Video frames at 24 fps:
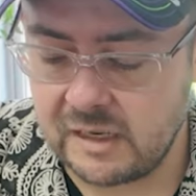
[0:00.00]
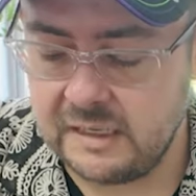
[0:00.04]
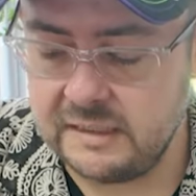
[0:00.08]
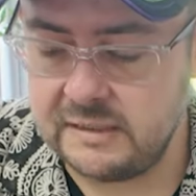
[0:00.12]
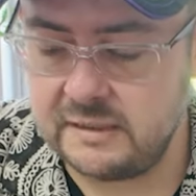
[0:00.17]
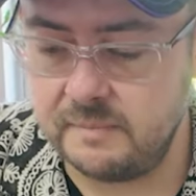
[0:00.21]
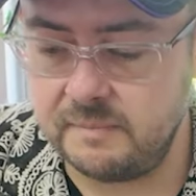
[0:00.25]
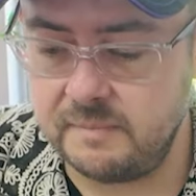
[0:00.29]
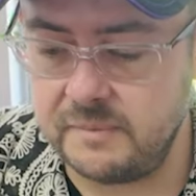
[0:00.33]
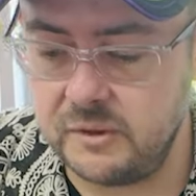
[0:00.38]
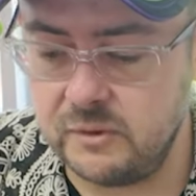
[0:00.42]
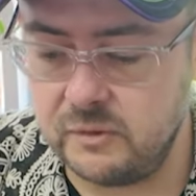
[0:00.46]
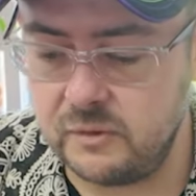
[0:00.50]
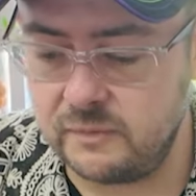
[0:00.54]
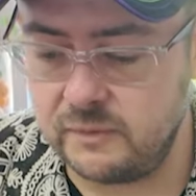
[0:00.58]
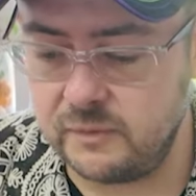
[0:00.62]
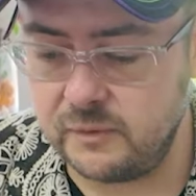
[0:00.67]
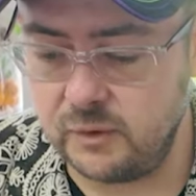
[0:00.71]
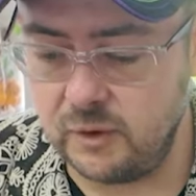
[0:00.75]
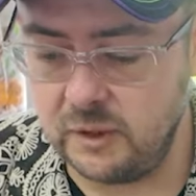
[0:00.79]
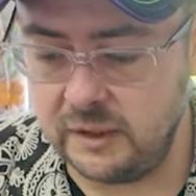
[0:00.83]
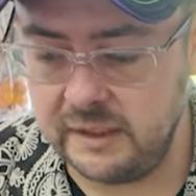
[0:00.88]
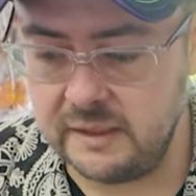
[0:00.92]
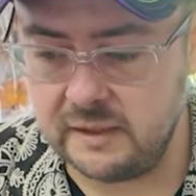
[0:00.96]
is a
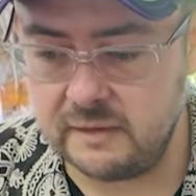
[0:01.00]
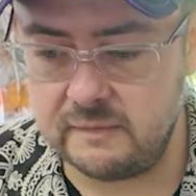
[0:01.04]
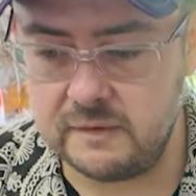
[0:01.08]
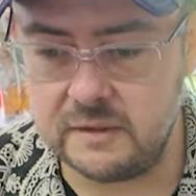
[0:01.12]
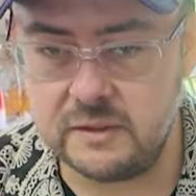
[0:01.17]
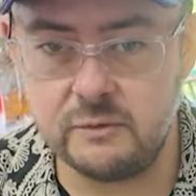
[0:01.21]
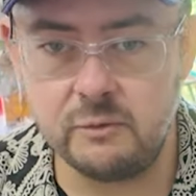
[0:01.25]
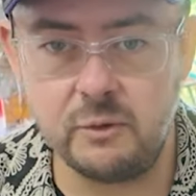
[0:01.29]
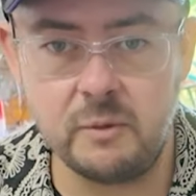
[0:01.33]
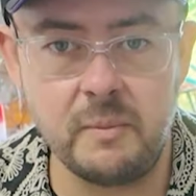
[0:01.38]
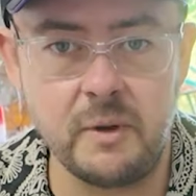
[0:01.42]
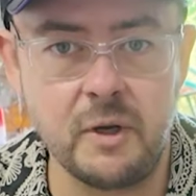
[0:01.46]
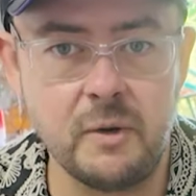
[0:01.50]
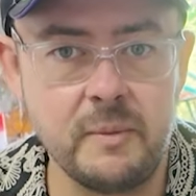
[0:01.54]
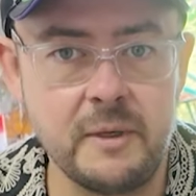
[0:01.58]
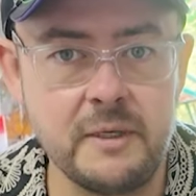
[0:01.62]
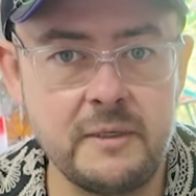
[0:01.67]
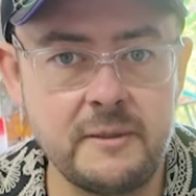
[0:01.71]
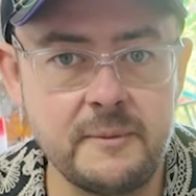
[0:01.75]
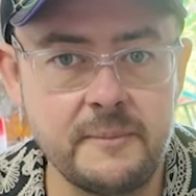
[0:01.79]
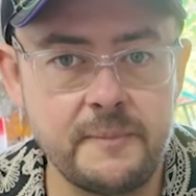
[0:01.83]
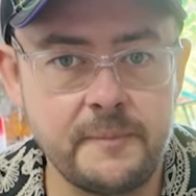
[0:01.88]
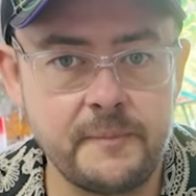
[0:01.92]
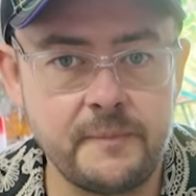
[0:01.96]
beautiful individual
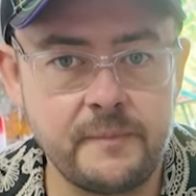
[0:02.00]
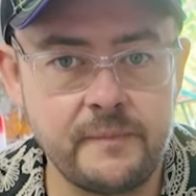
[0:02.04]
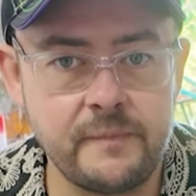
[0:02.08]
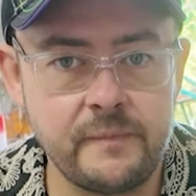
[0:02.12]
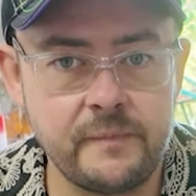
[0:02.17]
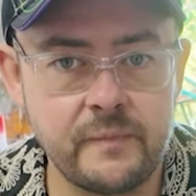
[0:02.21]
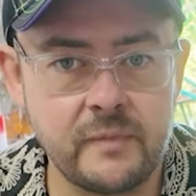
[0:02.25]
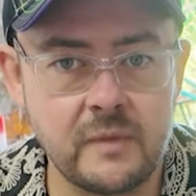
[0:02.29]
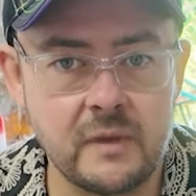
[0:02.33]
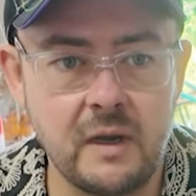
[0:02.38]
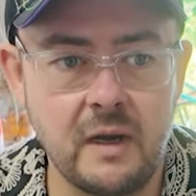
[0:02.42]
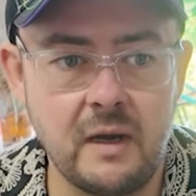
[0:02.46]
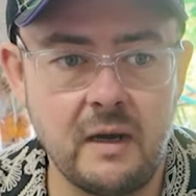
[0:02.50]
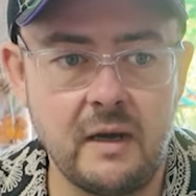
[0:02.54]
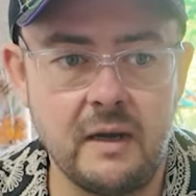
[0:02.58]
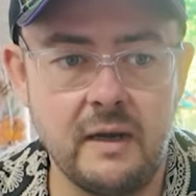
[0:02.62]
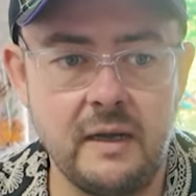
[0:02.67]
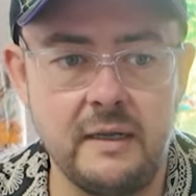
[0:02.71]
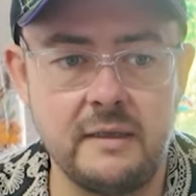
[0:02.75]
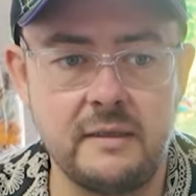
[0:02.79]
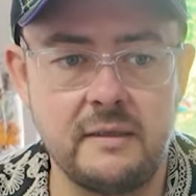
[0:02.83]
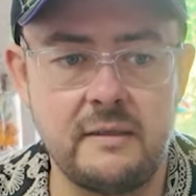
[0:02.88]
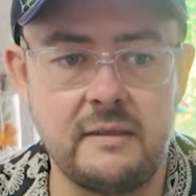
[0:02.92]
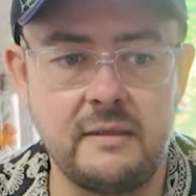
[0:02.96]
moment. Uh,
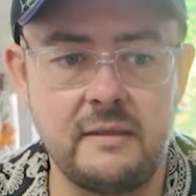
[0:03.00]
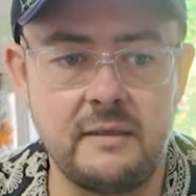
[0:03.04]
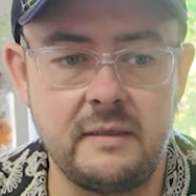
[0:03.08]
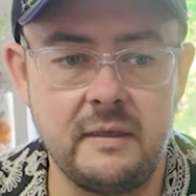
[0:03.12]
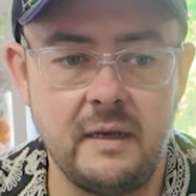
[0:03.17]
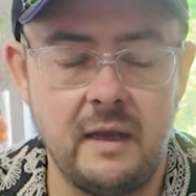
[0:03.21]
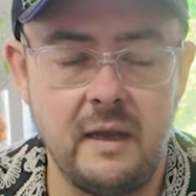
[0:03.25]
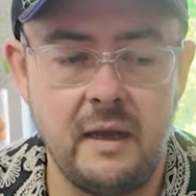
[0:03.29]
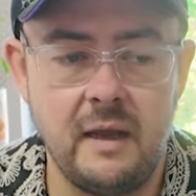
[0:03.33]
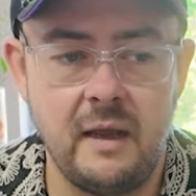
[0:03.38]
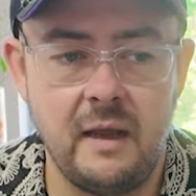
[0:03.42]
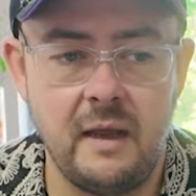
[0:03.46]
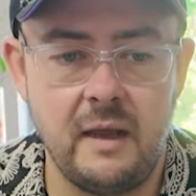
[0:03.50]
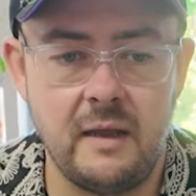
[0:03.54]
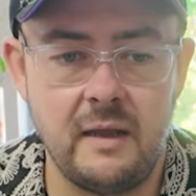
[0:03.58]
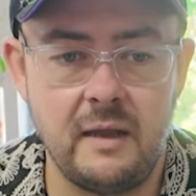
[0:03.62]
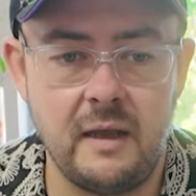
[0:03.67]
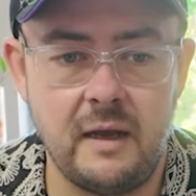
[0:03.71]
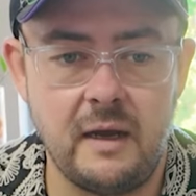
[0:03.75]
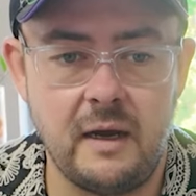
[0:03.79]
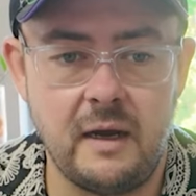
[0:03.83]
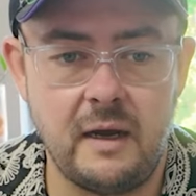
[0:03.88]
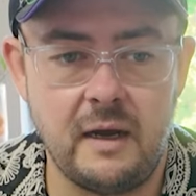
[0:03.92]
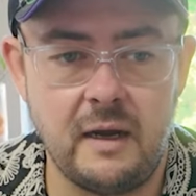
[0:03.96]
it's
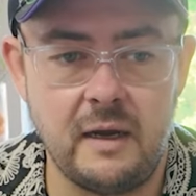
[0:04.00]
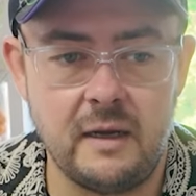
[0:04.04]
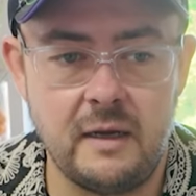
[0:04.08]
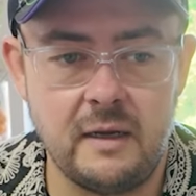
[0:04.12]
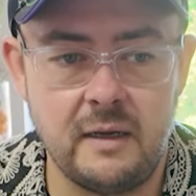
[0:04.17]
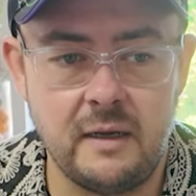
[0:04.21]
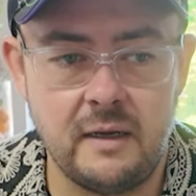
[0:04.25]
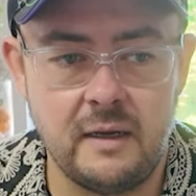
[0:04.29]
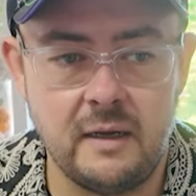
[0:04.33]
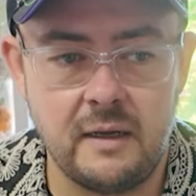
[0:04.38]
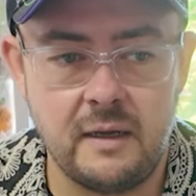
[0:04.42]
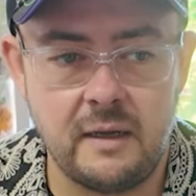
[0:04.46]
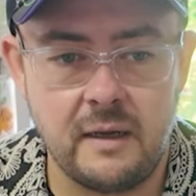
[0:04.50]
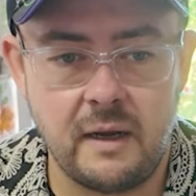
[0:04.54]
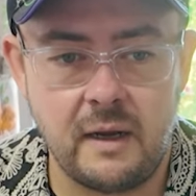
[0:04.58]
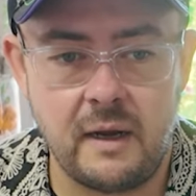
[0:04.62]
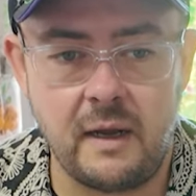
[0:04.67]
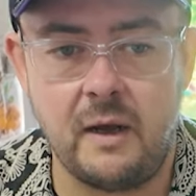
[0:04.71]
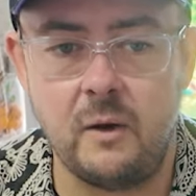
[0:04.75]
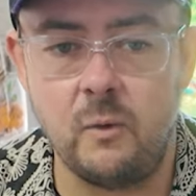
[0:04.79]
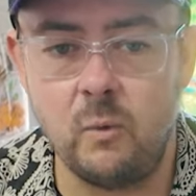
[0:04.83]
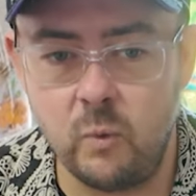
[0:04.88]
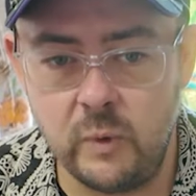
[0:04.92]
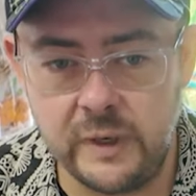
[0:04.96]
uh,
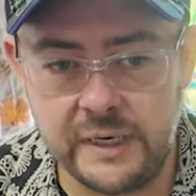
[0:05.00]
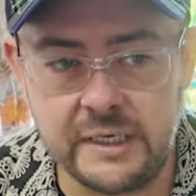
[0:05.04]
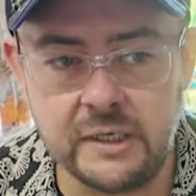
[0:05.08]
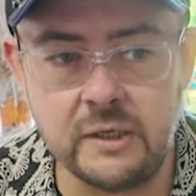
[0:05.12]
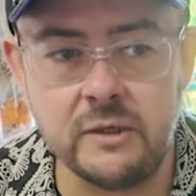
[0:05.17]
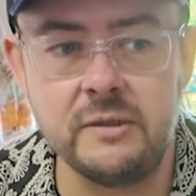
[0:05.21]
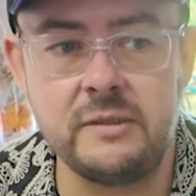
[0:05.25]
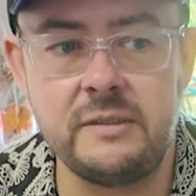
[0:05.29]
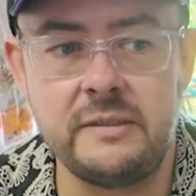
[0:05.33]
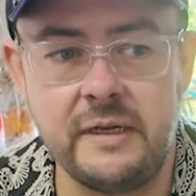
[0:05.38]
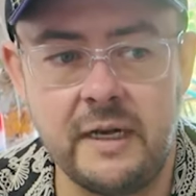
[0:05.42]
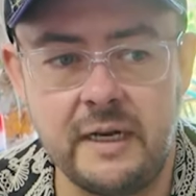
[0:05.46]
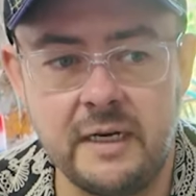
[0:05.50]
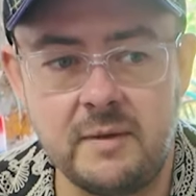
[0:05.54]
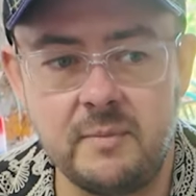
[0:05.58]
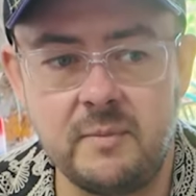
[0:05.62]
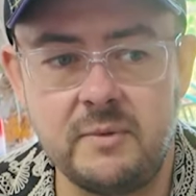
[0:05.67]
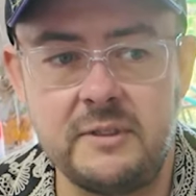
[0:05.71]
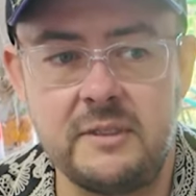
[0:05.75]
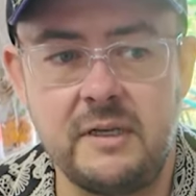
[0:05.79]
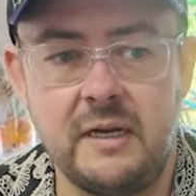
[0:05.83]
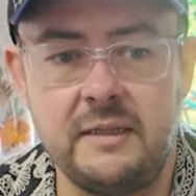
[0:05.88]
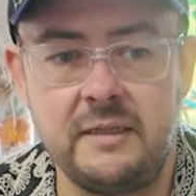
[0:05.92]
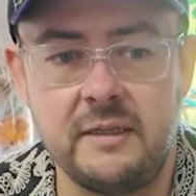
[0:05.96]
a widow standing
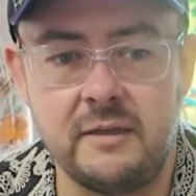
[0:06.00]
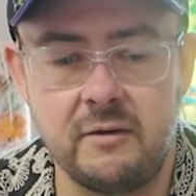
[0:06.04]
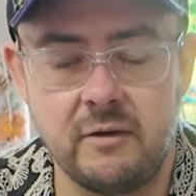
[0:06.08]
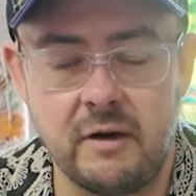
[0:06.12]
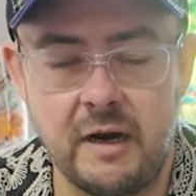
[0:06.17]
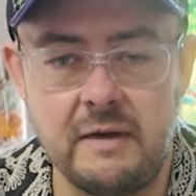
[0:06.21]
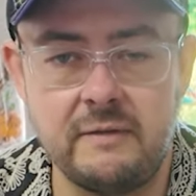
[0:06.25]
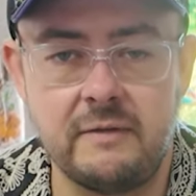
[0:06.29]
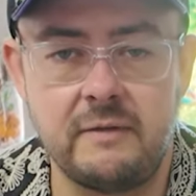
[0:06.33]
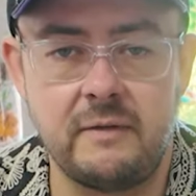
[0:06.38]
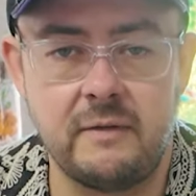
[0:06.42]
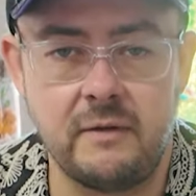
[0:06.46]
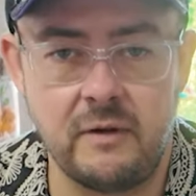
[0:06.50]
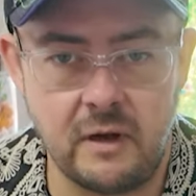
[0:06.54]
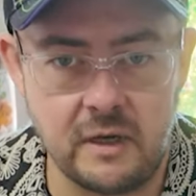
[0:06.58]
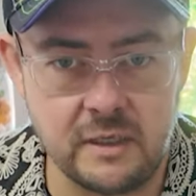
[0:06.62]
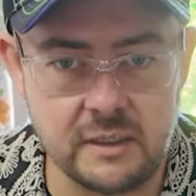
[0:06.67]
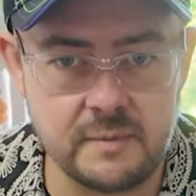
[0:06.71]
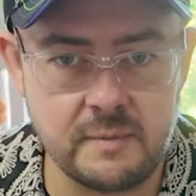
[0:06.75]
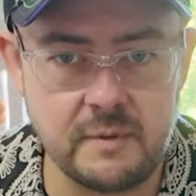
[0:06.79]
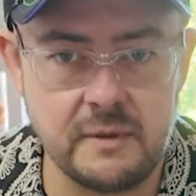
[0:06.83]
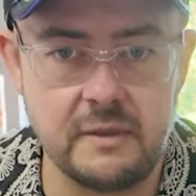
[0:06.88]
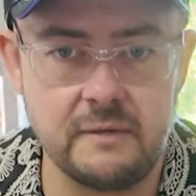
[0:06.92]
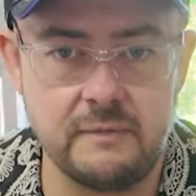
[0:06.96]
beside the grave of her
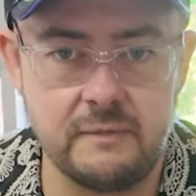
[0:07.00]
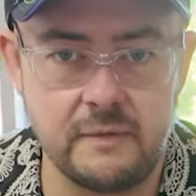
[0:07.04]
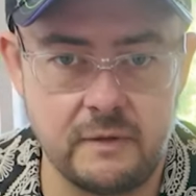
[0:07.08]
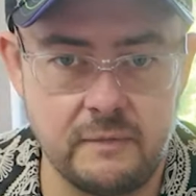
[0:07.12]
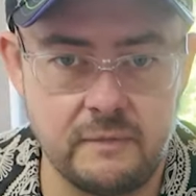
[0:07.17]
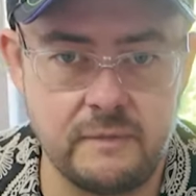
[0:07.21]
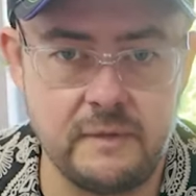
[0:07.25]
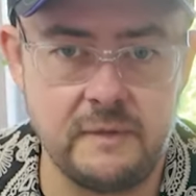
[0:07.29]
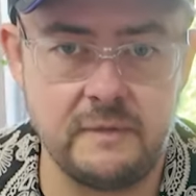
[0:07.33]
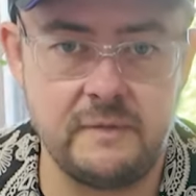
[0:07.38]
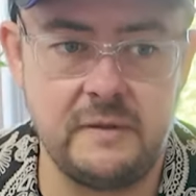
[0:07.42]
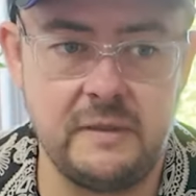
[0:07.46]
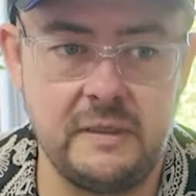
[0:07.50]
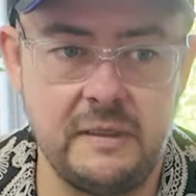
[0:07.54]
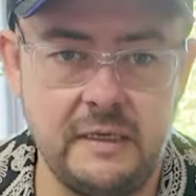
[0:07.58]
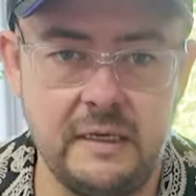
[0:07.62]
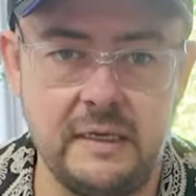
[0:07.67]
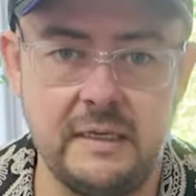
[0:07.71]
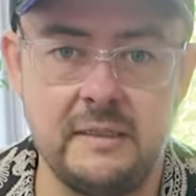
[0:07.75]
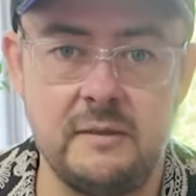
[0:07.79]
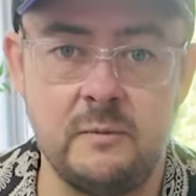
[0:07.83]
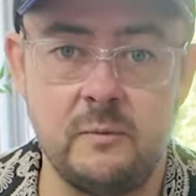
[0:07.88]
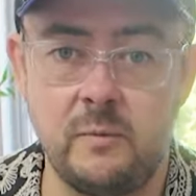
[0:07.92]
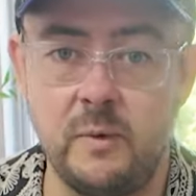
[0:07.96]
husband of, of 50
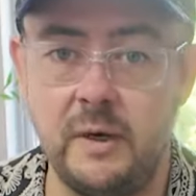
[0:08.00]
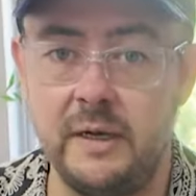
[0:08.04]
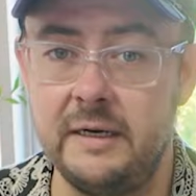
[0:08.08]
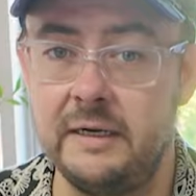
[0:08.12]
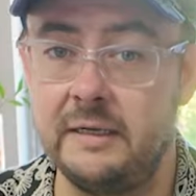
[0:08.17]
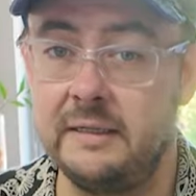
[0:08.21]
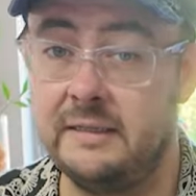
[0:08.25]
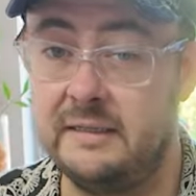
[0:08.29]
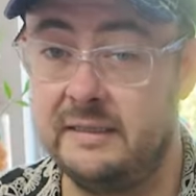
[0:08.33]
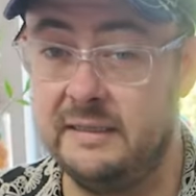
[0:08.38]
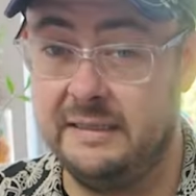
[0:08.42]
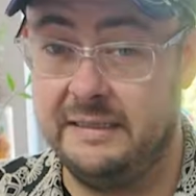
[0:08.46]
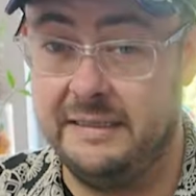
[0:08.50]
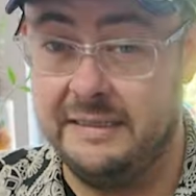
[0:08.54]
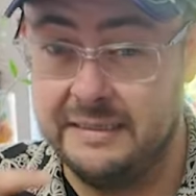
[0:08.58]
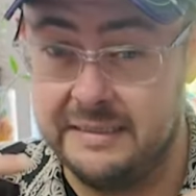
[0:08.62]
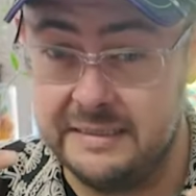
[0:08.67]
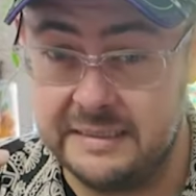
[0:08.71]
years. When it's